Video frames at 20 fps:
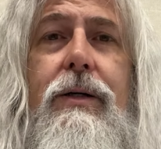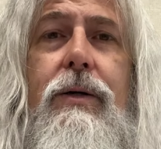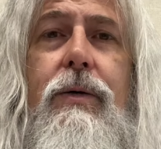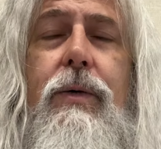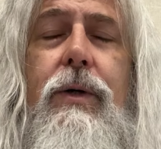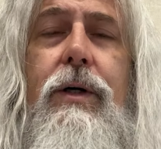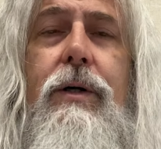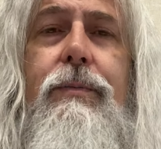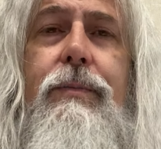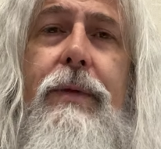
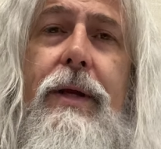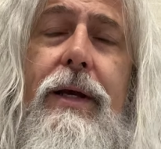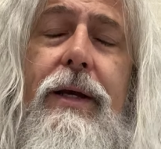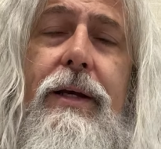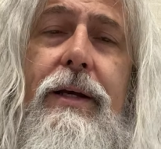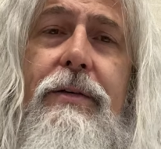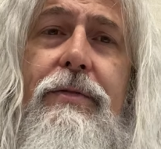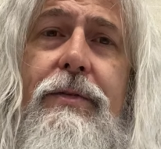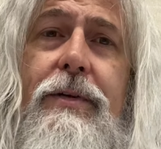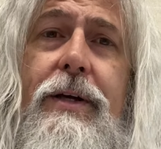well,
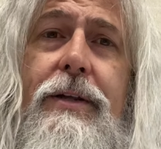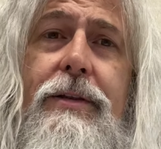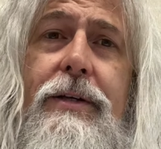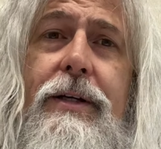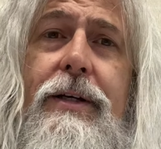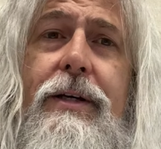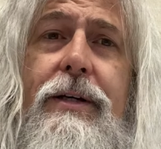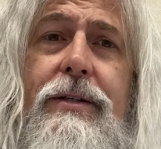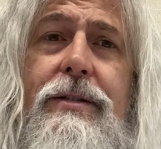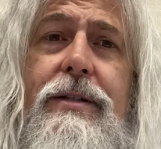if
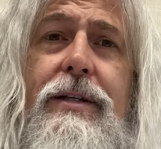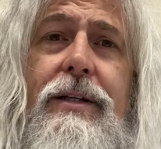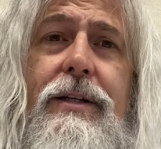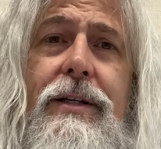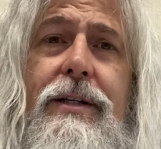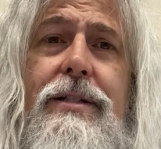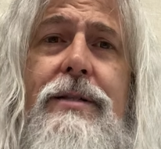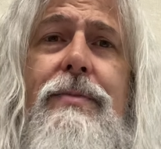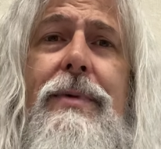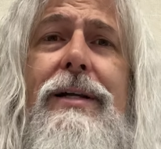nothing else, it
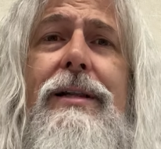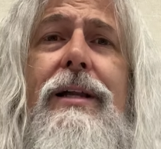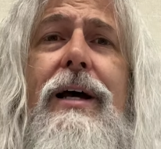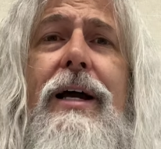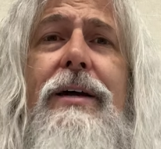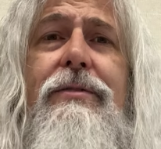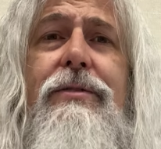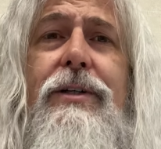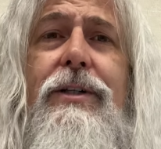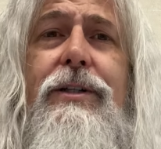is my
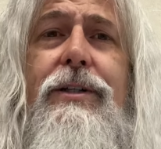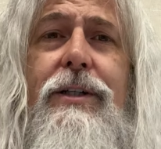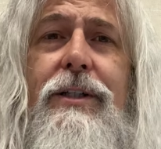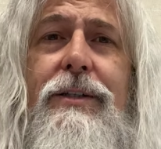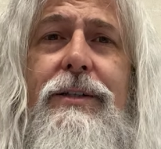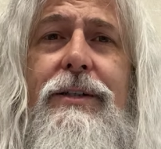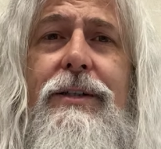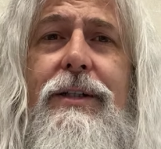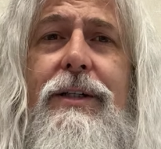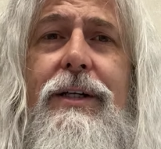
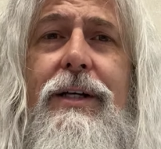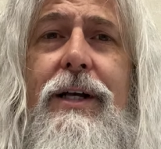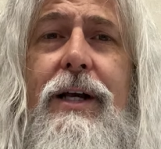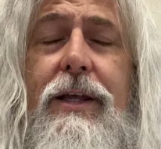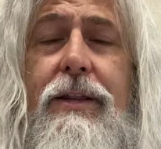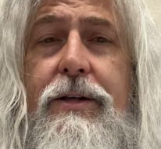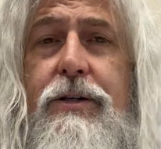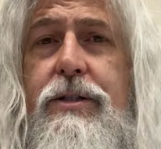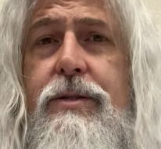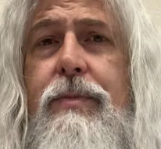livelihood,
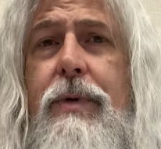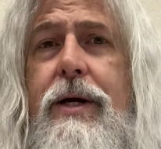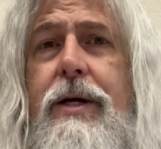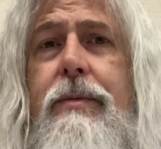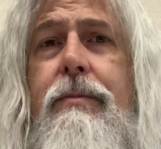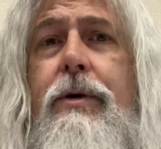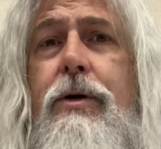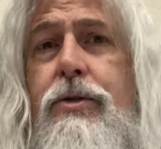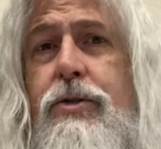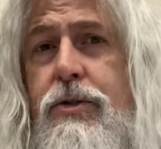and there's my
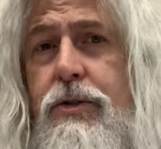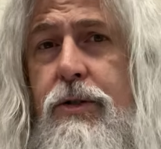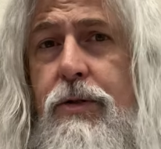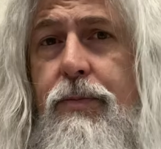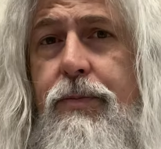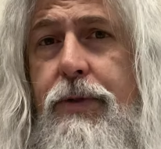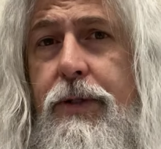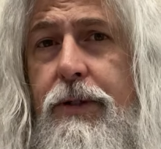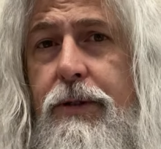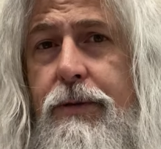emotional
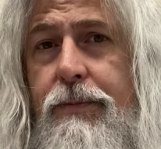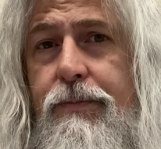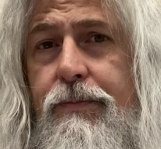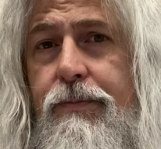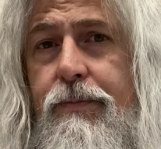appeal.